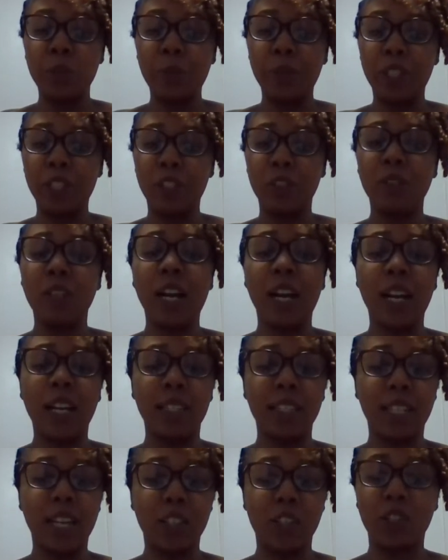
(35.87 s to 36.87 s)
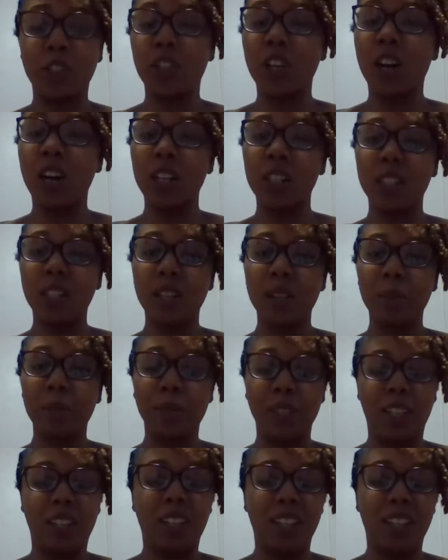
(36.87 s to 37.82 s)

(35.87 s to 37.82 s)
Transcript: but you guys got your guards up.